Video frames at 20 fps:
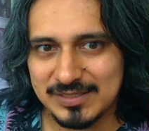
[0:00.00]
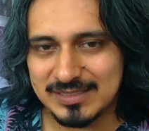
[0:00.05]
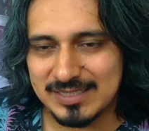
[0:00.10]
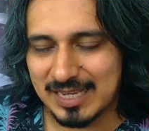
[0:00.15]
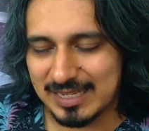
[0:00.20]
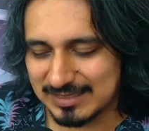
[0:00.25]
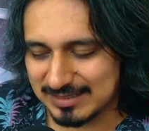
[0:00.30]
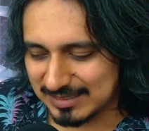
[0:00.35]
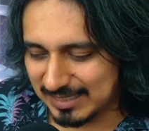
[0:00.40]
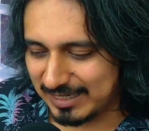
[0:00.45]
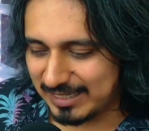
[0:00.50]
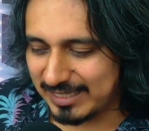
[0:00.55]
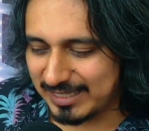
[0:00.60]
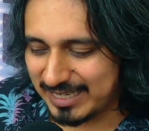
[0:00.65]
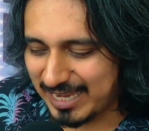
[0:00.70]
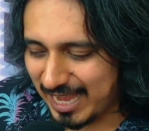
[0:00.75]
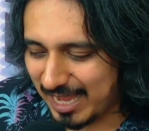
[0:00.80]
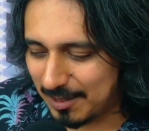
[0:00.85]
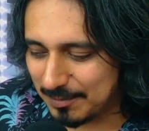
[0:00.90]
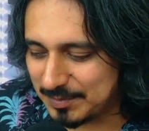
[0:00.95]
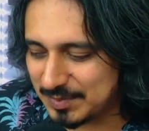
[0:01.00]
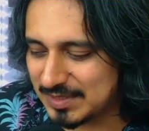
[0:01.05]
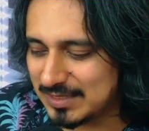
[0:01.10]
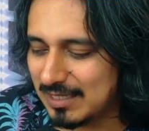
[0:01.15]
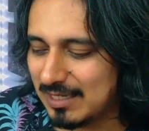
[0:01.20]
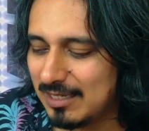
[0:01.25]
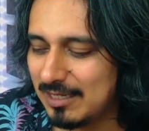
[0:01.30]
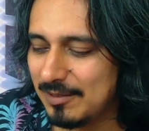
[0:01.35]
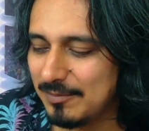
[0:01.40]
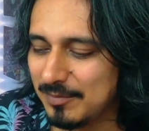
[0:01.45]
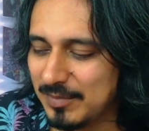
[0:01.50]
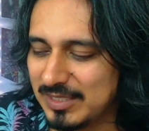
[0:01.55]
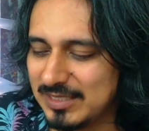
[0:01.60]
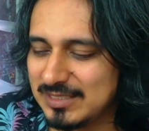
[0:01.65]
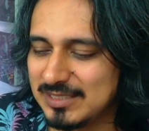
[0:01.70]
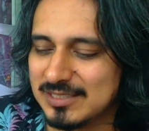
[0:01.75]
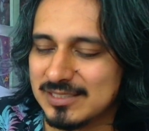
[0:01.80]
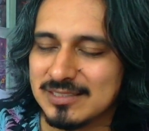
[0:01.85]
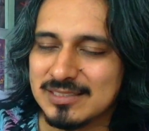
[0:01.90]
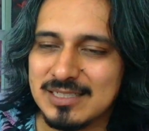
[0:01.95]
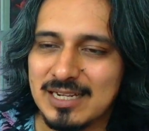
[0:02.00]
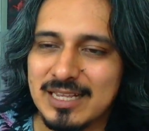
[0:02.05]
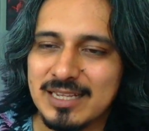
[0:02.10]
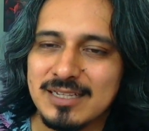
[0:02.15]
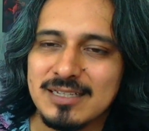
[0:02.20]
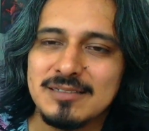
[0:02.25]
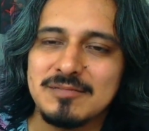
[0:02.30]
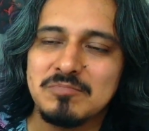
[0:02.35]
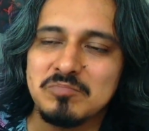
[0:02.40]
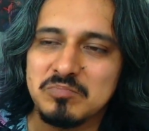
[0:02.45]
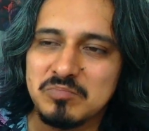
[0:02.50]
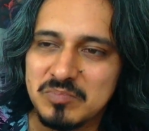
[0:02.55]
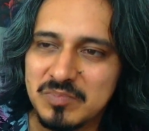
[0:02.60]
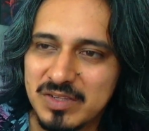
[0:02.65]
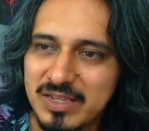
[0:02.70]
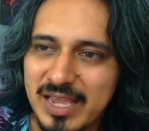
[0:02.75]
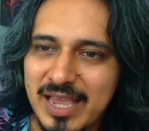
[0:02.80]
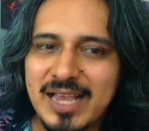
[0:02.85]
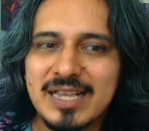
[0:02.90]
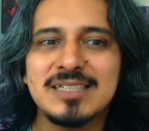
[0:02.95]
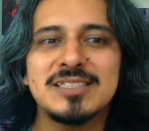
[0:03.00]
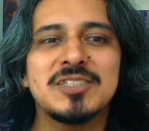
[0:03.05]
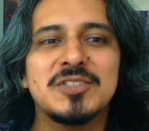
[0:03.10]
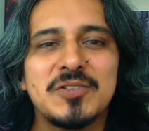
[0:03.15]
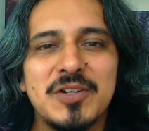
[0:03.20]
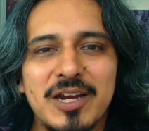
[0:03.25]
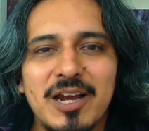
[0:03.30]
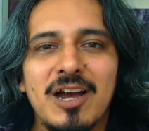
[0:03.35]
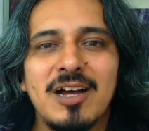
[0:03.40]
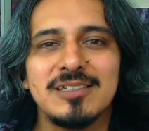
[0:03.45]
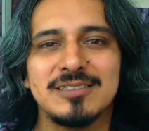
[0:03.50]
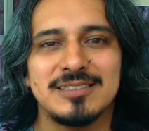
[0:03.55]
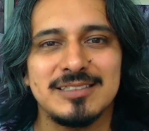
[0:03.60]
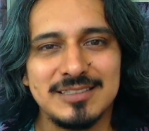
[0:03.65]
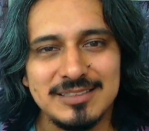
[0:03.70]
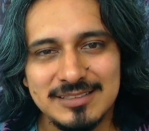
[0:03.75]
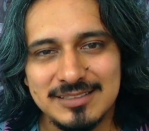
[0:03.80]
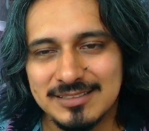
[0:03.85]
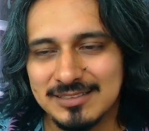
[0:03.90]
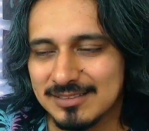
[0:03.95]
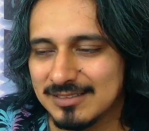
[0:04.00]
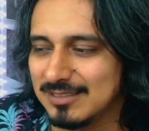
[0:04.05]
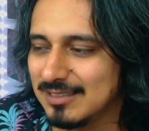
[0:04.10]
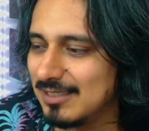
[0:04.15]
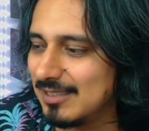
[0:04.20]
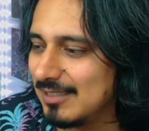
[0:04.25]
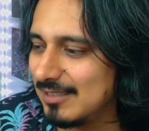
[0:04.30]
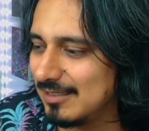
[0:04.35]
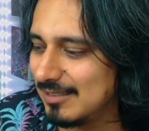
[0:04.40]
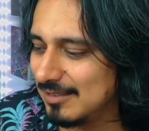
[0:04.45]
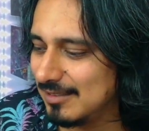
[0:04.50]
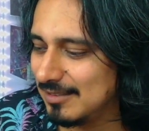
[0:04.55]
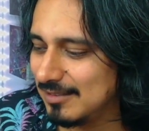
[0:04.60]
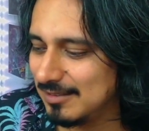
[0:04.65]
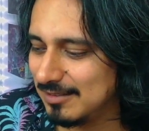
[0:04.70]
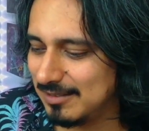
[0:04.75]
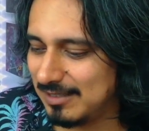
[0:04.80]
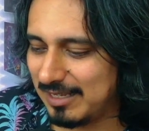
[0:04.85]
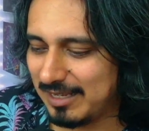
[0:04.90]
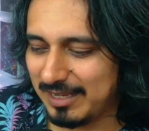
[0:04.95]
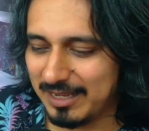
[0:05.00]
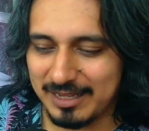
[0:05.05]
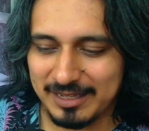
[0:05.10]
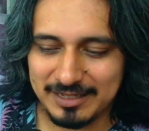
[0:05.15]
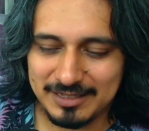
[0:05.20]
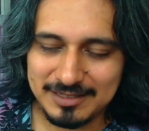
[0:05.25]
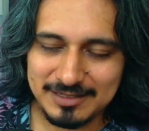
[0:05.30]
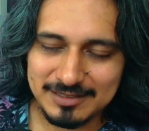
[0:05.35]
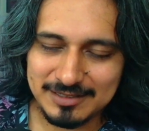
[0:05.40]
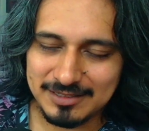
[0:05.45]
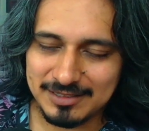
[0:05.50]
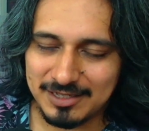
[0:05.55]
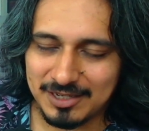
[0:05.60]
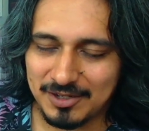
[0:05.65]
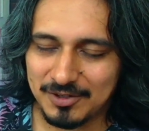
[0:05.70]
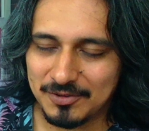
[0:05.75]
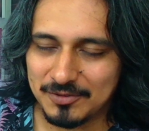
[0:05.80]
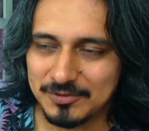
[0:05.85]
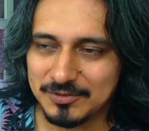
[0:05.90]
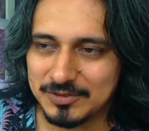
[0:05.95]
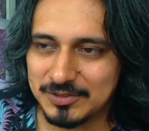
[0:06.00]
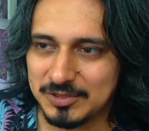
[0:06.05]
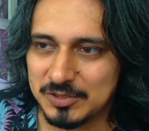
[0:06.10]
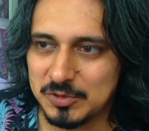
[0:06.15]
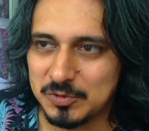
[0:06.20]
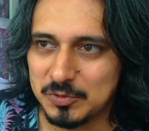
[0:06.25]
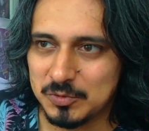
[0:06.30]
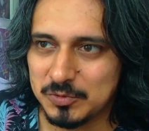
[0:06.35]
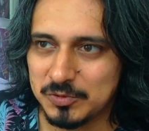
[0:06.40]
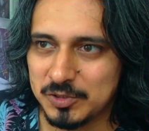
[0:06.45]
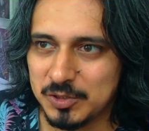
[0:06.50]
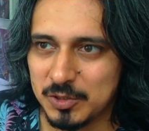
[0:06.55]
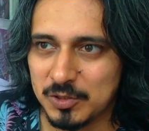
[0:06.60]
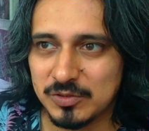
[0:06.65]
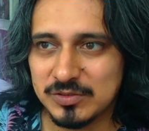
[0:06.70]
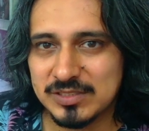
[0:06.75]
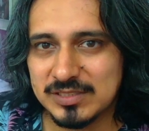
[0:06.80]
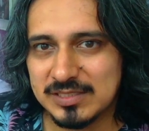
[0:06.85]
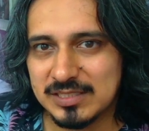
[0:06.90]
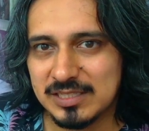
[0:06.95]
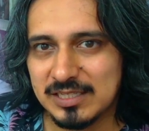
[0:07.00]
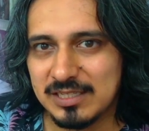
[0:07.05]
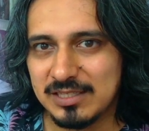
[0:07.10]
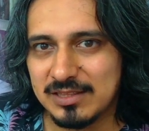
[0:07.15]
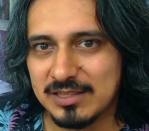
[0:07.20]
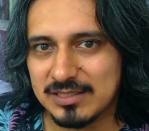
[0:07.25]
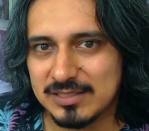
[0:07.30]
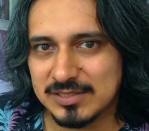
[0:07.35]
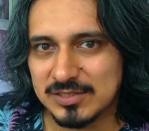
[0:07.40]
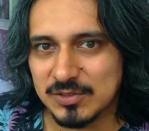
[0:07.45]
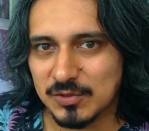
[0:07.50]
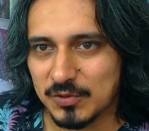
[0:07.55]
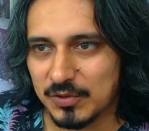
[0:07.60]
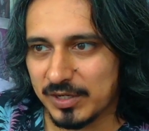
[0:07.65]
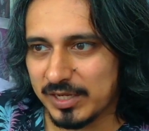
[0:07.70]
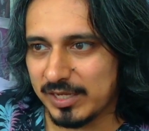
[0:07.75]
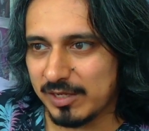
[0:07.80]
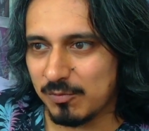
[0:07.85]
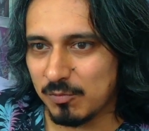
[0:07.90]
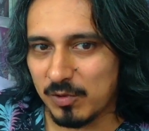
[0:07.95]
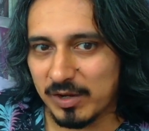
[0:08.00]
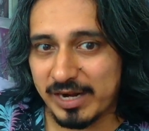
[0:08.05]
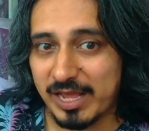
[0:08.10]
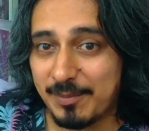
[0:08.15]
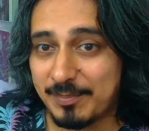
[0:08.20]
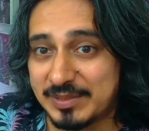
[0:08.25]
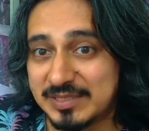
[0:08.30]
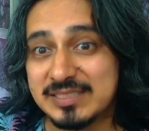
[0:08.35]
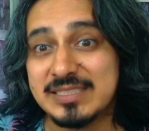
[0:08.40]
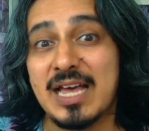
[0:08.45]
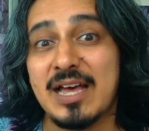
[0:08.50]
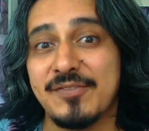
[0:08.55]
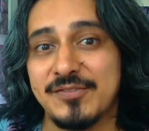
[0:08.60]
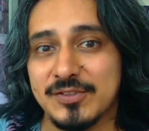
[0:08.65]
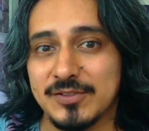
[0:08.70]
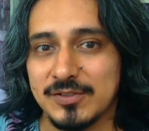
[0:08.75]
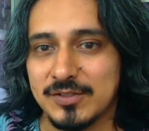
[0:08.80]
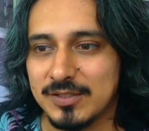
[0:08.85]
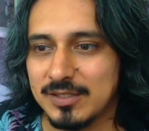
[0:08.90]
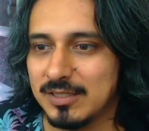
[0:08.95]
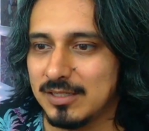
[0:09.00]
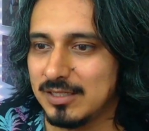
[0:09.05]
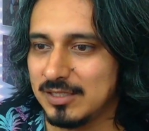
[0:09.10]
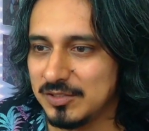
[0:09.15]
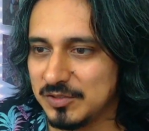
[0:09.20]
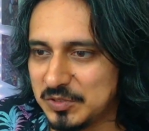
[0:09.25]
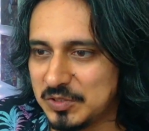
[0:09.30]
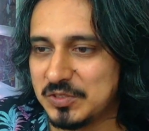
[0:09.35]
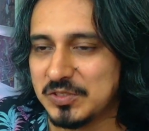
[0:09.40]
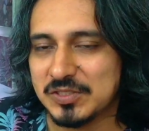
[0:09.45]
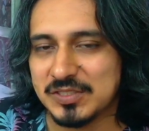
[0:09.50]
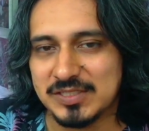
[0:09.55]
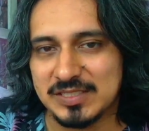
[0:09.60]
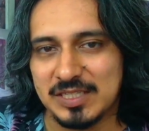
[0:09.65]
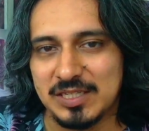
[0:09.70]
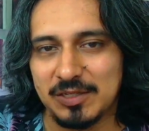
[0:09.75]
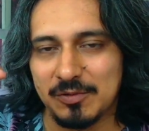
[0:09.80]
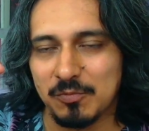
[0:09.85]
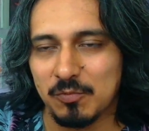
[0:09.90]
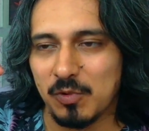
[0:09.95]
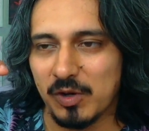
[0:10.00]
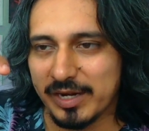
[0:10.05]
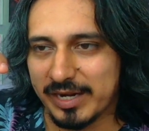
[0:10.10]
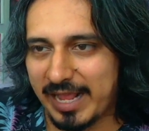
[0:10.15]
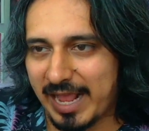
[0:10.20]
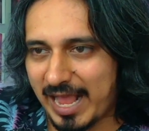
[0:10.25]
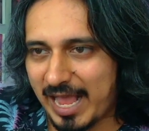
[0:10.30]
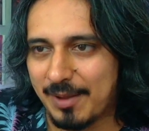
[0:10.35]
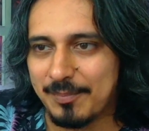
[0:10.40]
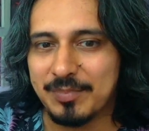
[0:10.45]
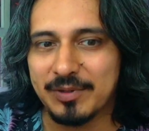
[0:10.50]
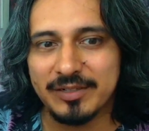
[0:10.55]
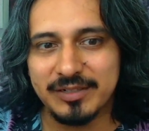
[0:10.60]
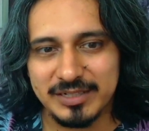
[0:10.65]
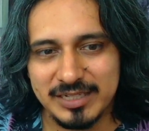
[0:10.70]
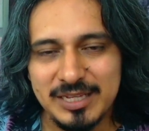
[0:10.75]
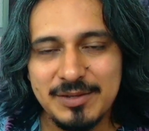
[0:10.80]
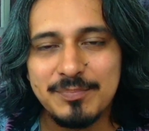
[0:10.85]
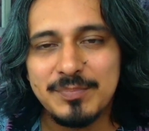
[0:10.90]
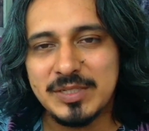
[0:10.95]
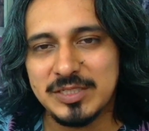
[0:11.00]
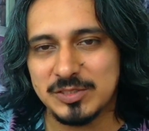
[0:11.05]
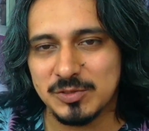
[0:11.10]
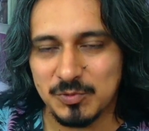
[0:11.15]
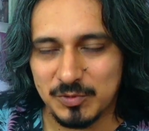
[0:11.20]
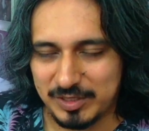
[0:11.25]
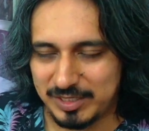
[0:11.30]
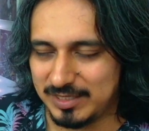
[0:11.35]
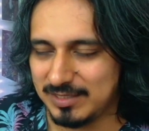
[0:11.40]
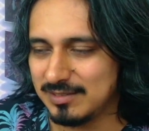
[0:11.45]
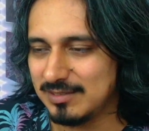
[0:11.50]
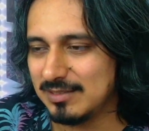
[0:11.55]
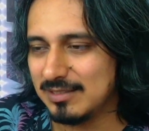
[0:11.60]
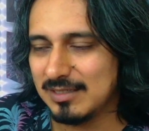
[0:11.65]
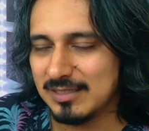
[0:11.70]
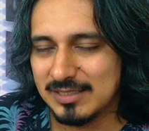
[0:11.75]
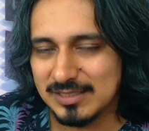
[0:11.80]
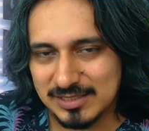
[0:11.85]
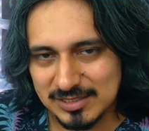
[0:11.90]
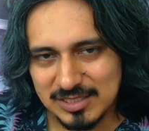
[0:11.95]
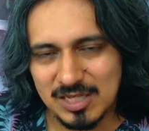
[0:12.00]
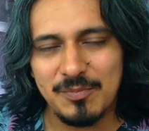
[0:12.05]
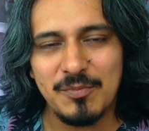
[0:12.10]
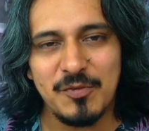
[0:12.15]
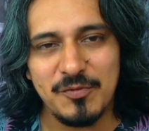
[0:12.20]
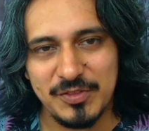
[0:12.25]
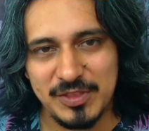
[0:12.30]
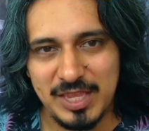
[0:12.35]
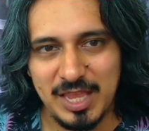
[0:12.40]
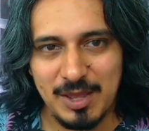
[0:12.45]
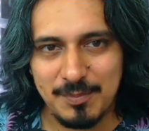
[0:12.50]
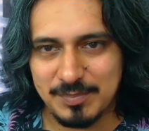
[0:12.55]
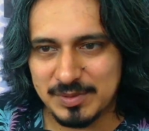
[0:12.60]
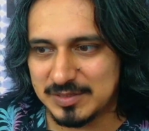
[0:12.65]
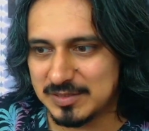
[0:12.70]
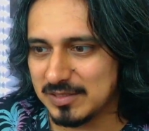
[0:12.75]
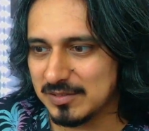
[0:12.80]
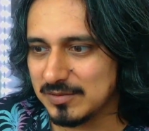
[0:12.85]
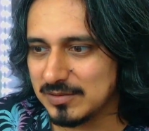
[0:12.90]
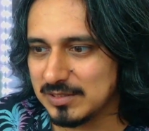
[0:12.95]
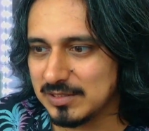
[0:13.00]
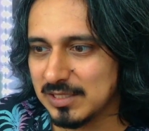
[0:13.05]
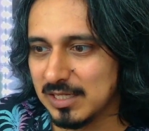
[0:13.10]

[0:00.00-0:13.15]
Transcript: has any gaps, but it's just like extra content. Like, you don't see the story, what happens after. You just see what happened in between some of the episodes.